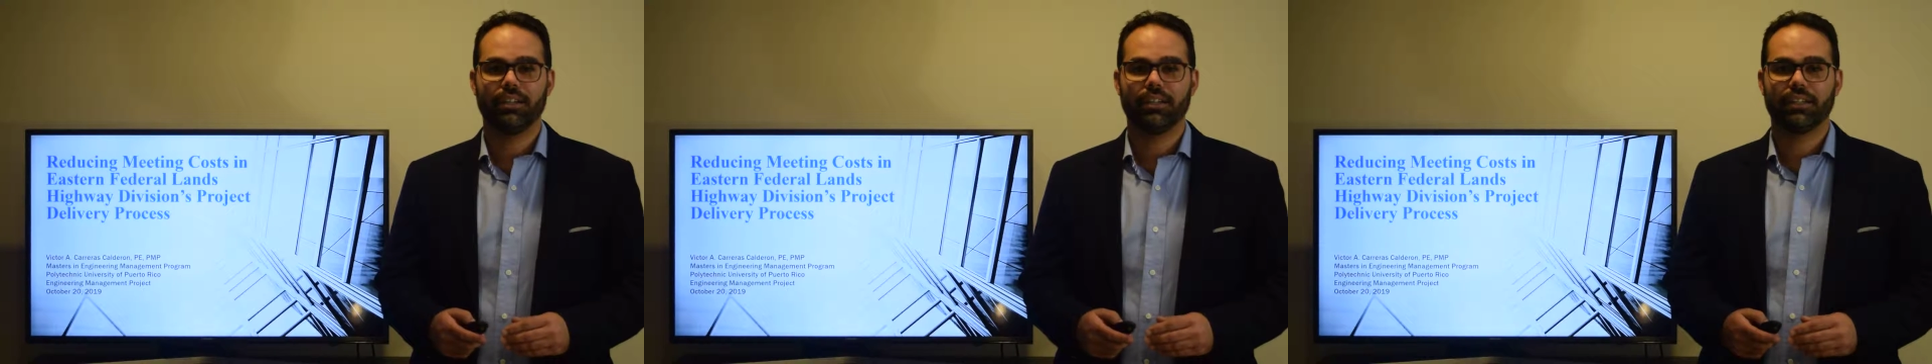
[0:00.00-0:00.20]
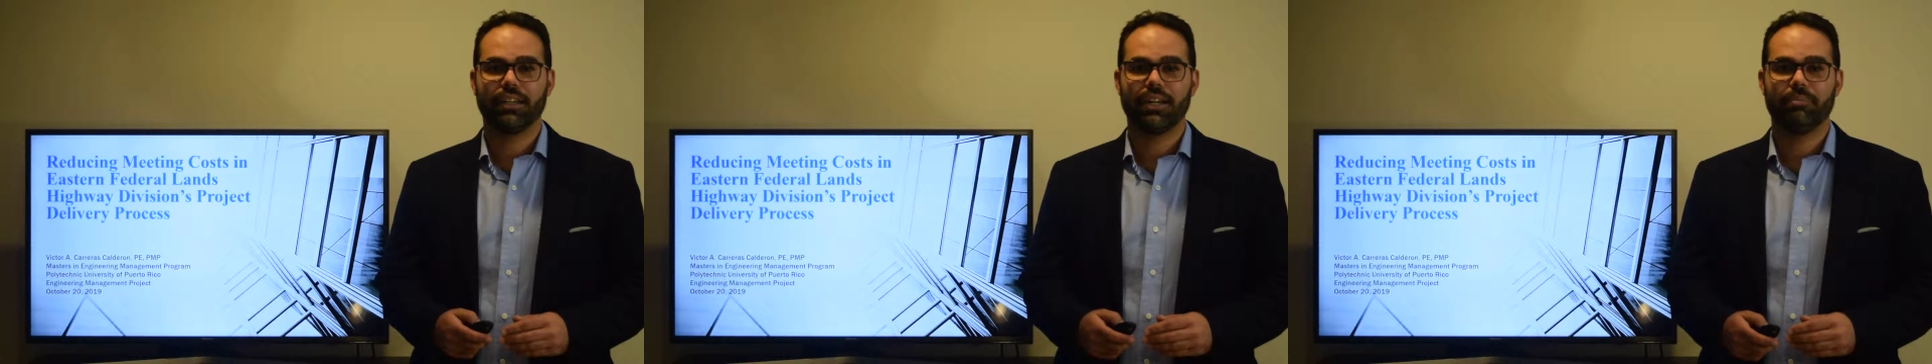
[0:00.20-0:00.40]

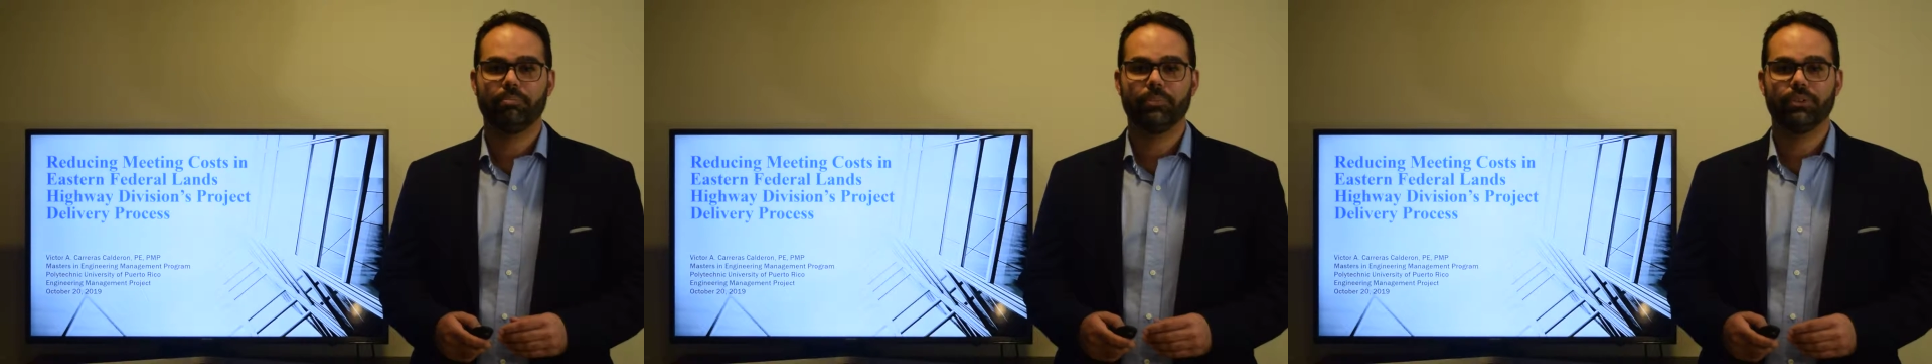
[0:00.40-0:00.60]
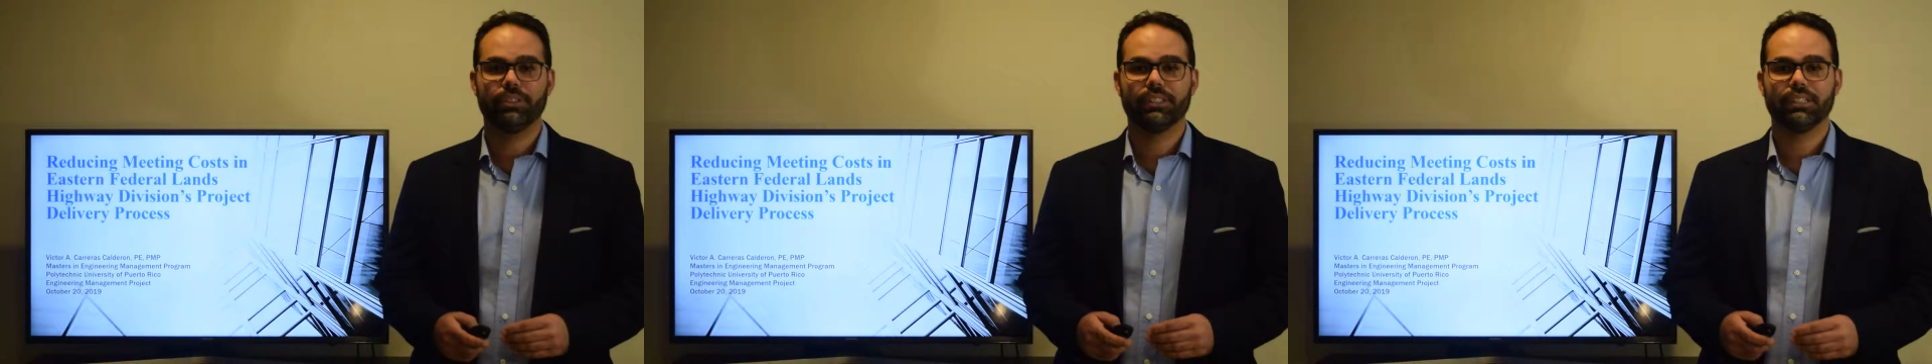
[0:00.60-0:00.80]

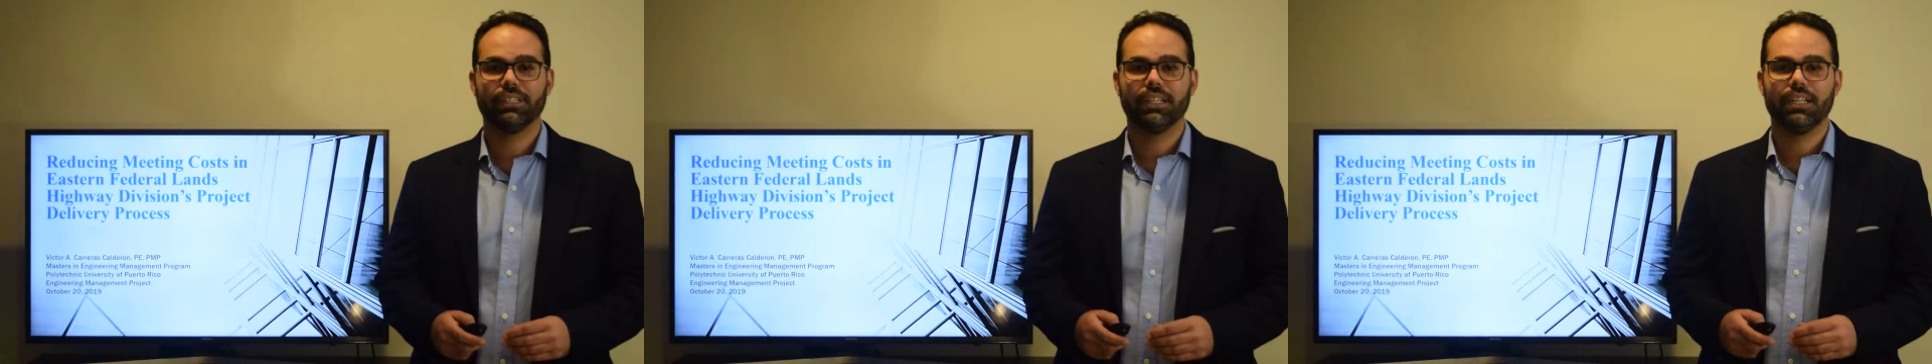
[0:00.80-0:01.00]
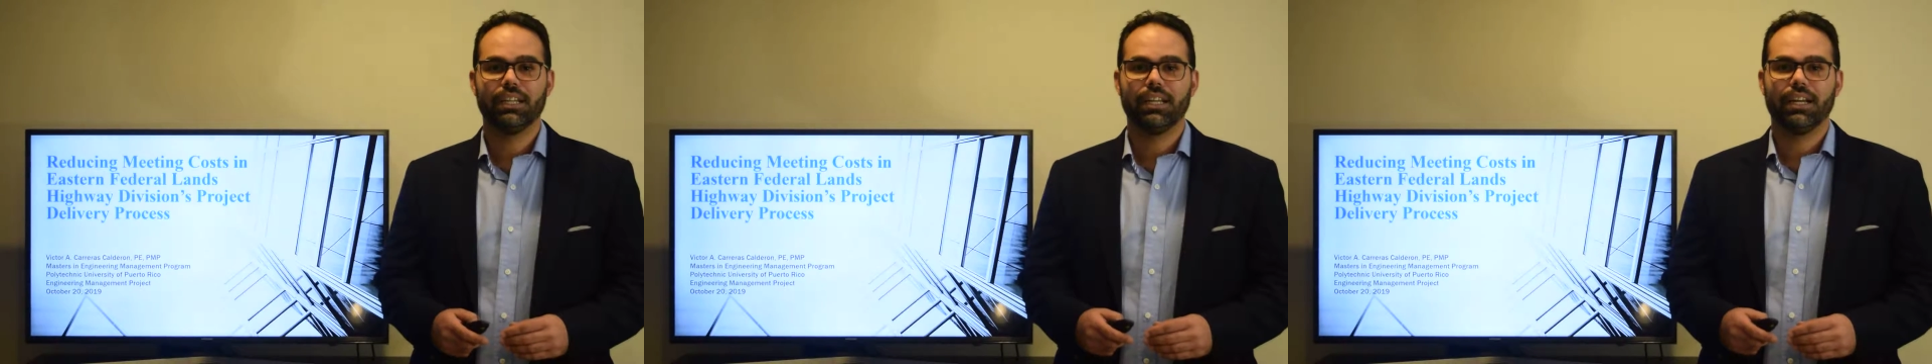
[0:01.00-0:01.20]
campus.
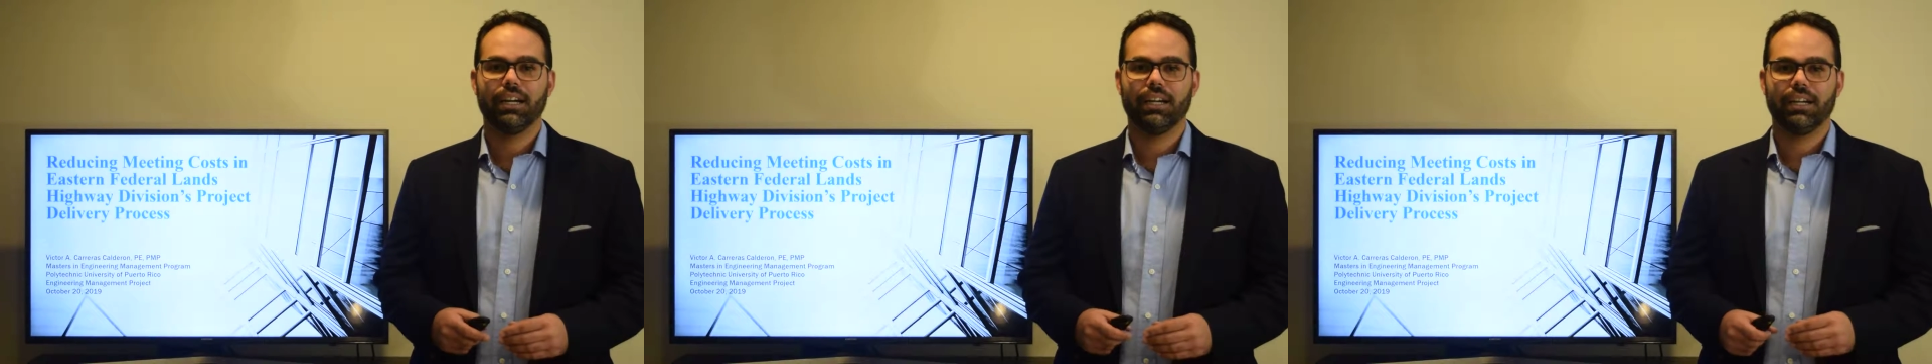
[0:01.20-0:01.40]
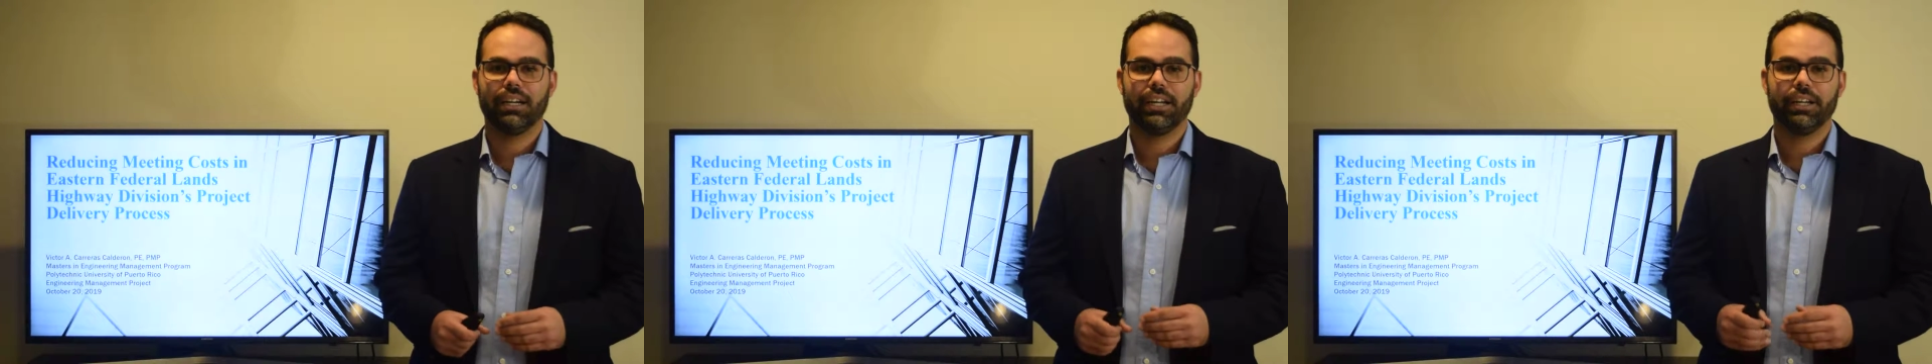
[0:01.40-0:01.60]

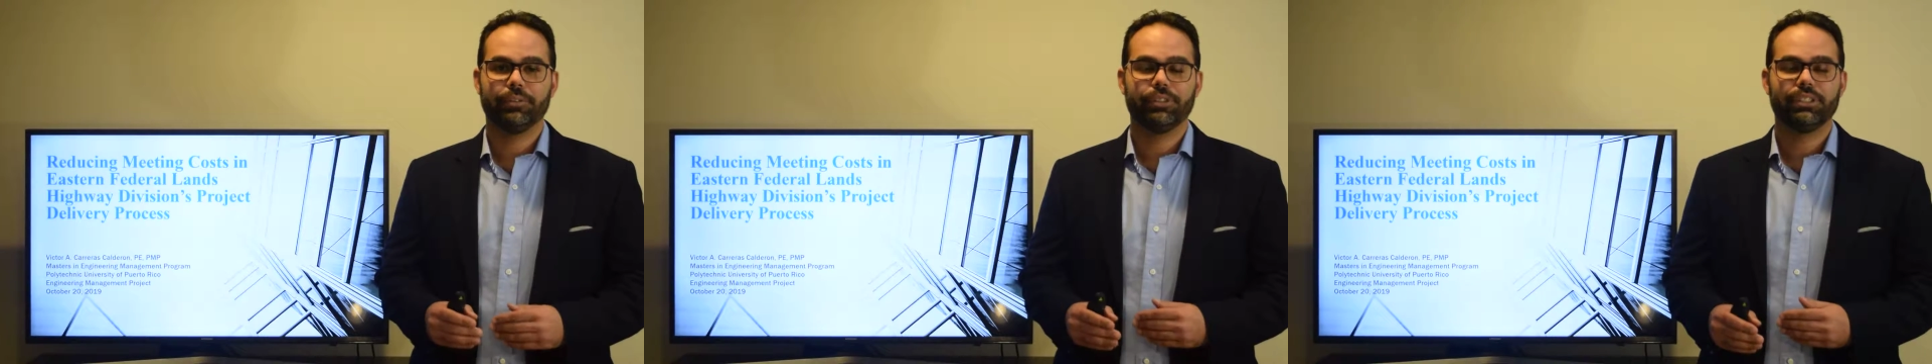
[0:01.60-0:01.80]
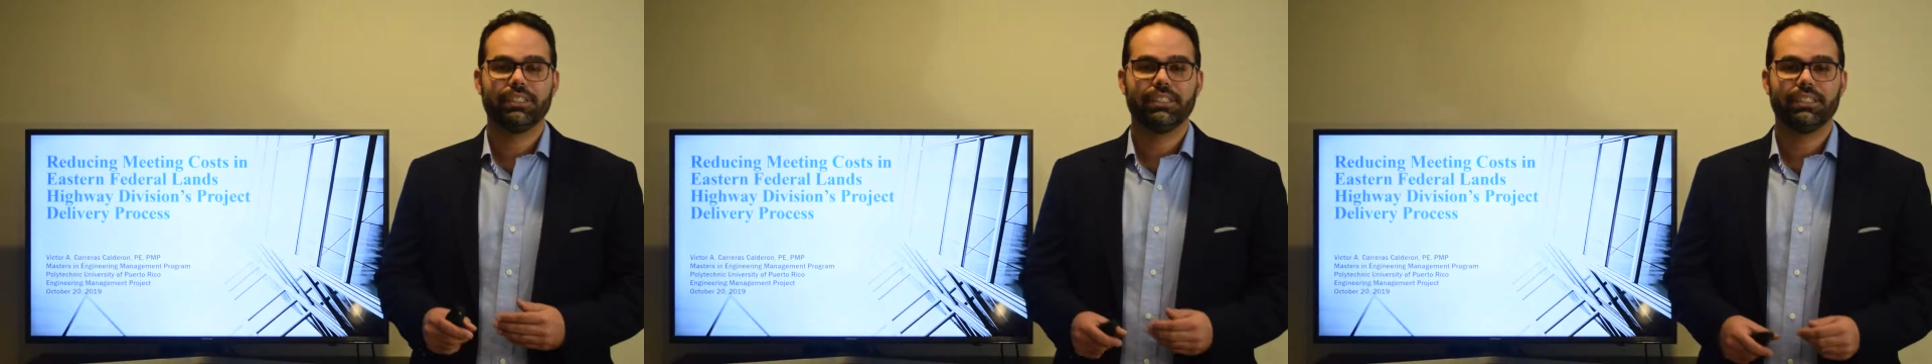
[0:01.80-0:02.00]

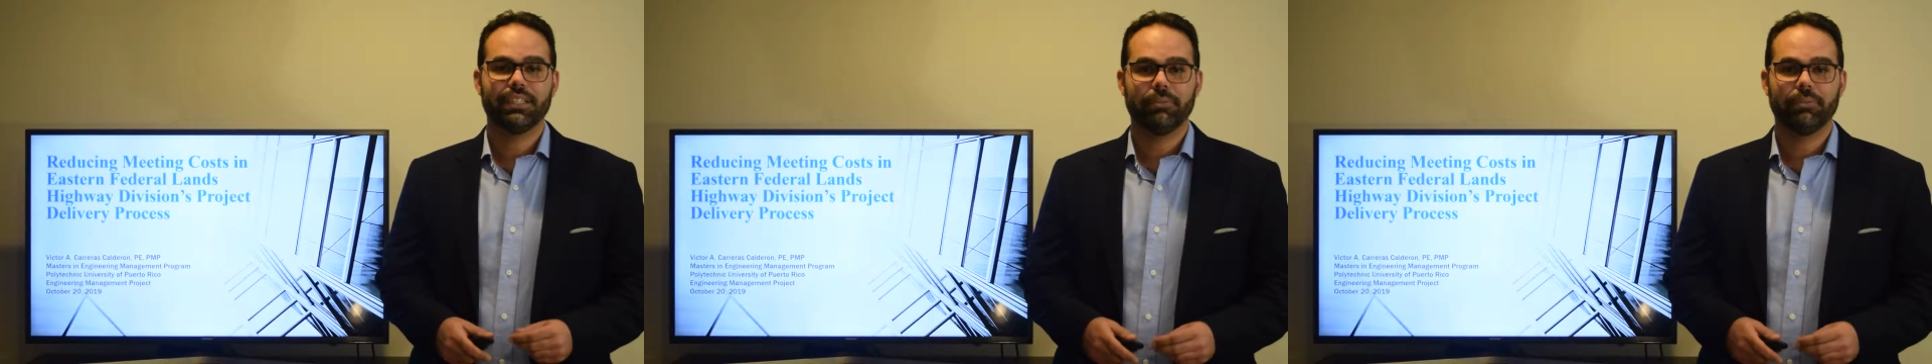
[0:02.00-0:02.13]
Ever since,